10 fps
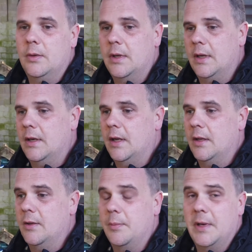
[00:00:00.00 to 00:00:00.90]
And
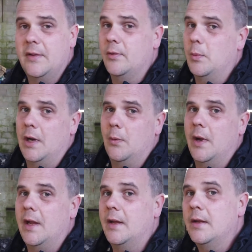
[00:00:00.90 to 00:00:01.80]
the police are well
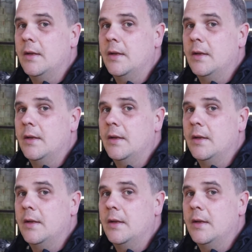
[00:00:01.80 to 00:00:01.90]
aware,